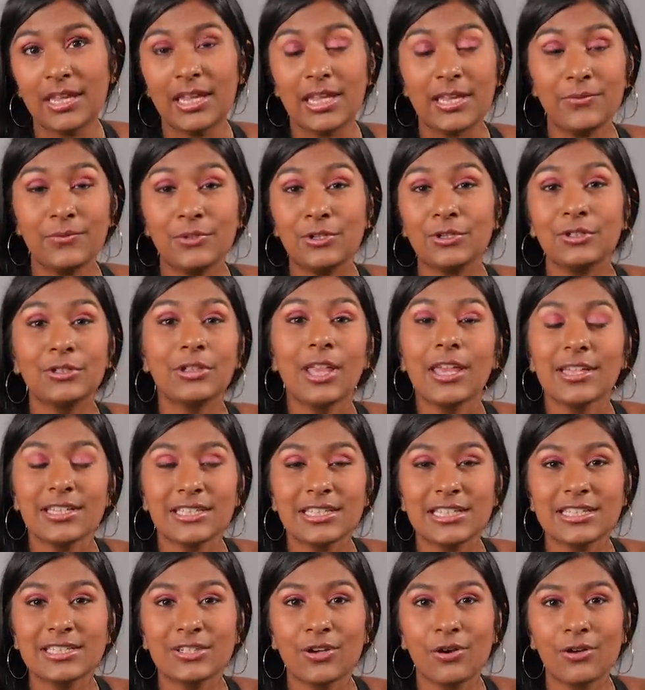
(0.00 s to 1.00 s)
If you
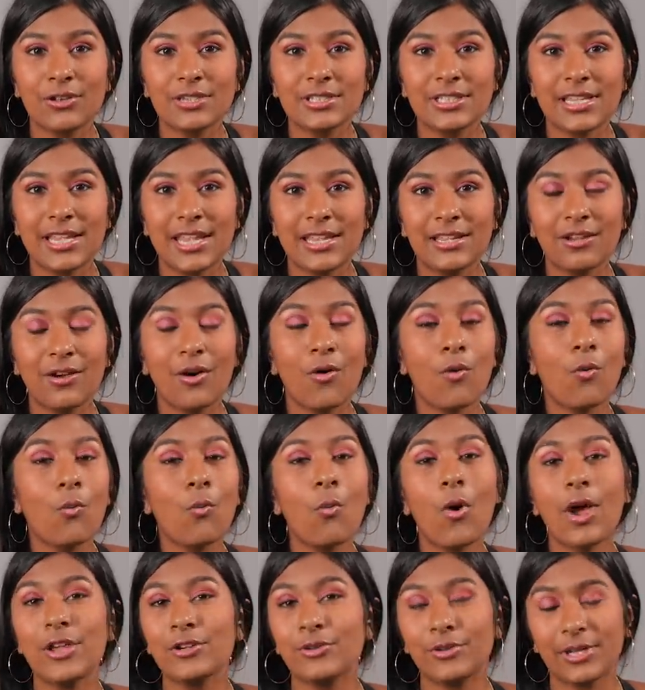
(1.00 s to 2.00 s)
liked this content,
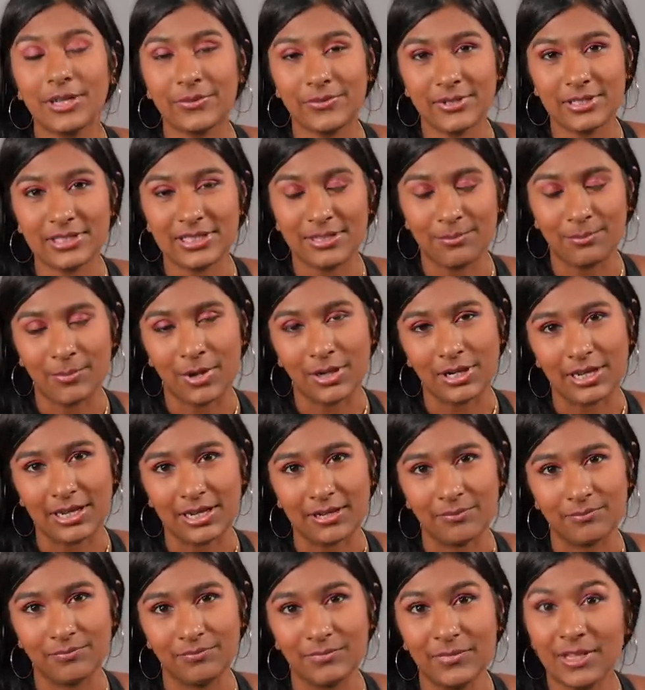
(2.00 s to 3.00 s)
why not give us some
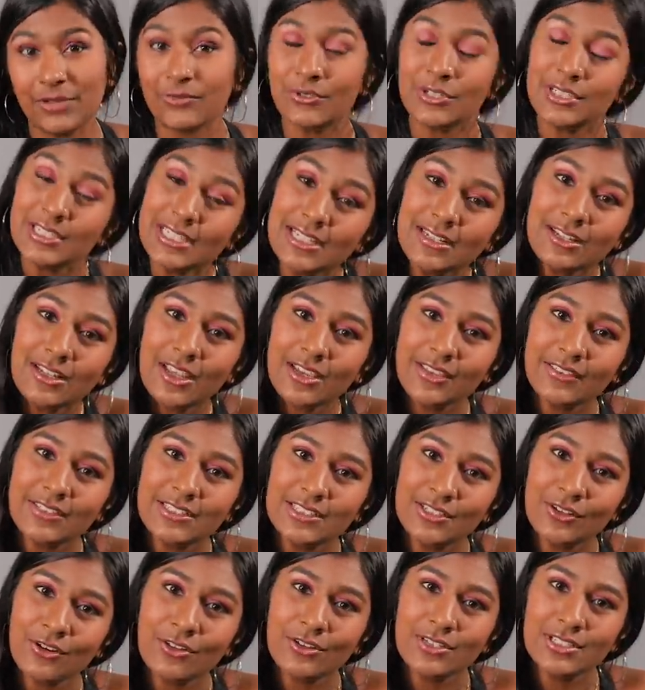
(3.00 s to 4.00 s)
money? If you didn't like
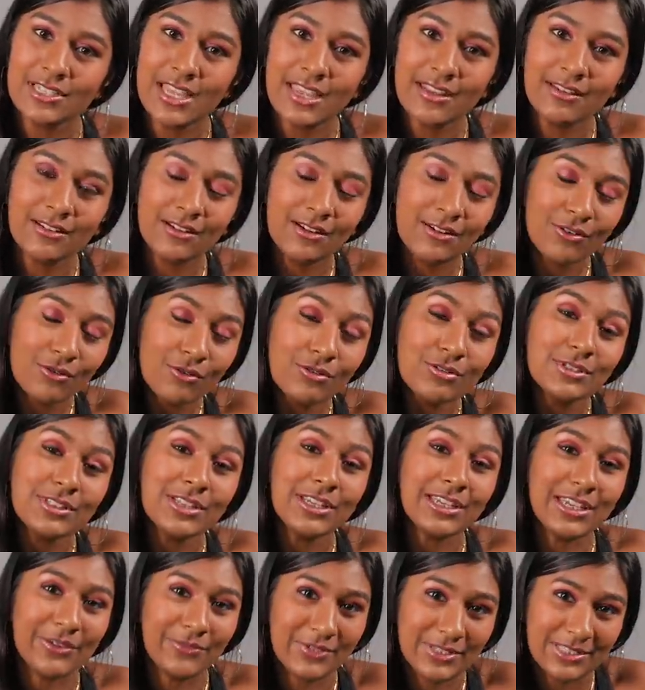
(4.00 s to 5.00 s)
this content,
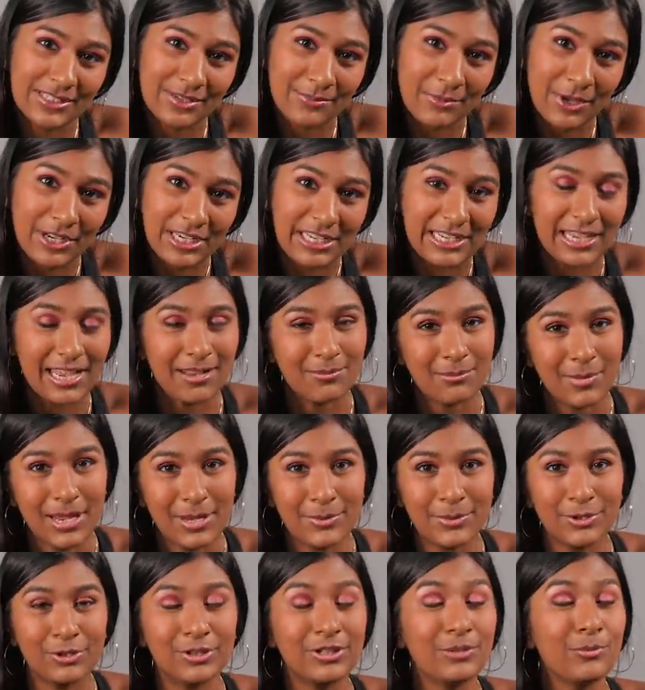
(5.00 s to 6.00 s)
also give us some money and
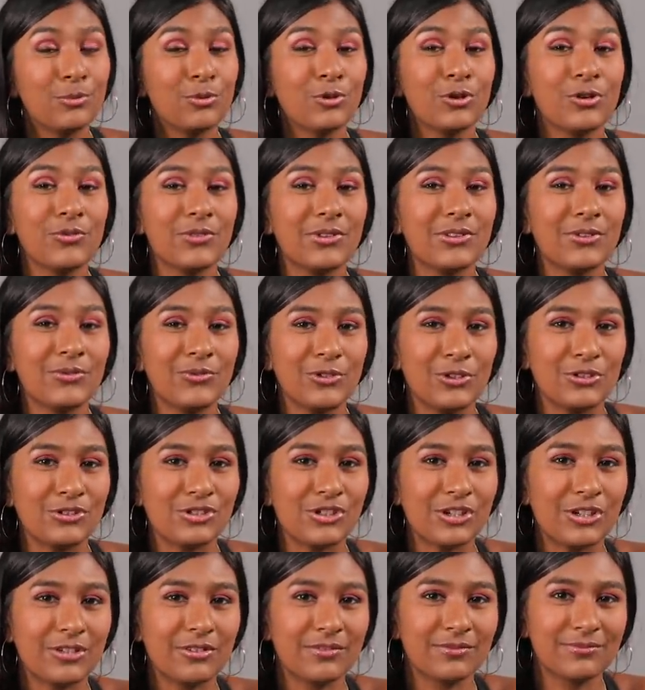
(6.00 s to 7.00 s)
maybe it'll improve in the
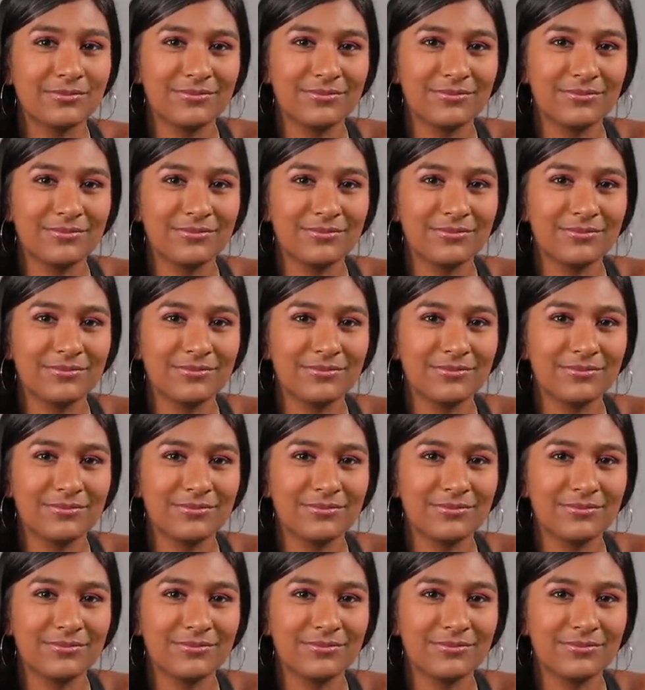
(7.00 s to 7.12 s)
future.